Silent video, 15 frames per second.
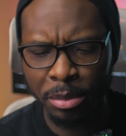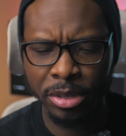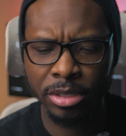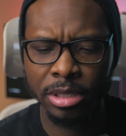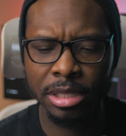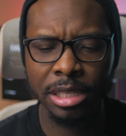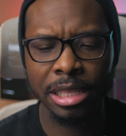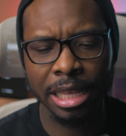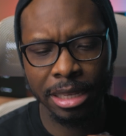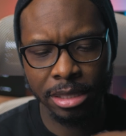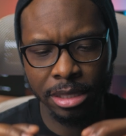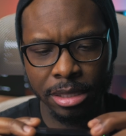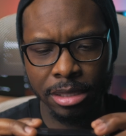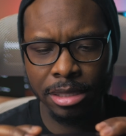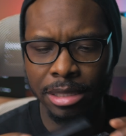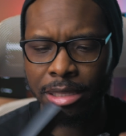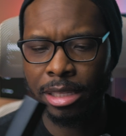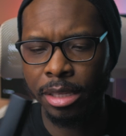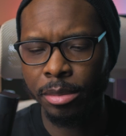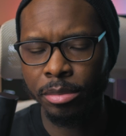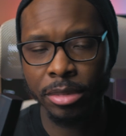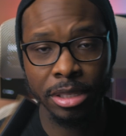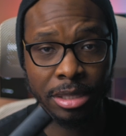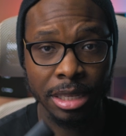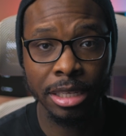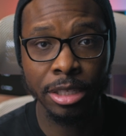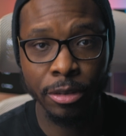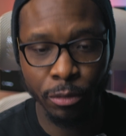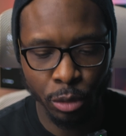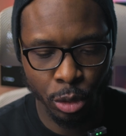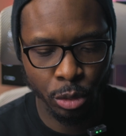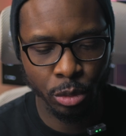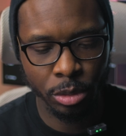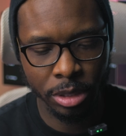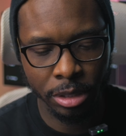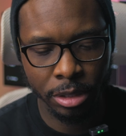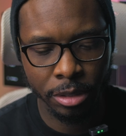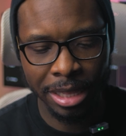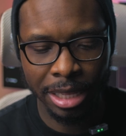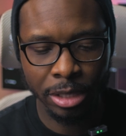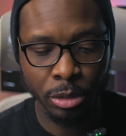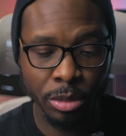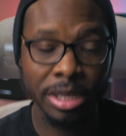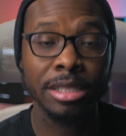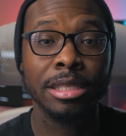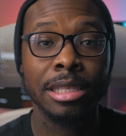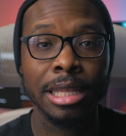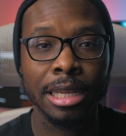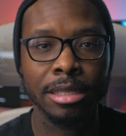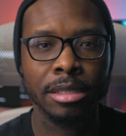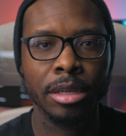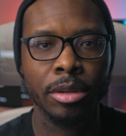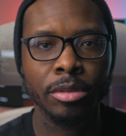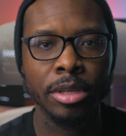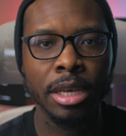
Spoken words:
personally like the slim design they've gone with. I like the way it slides out,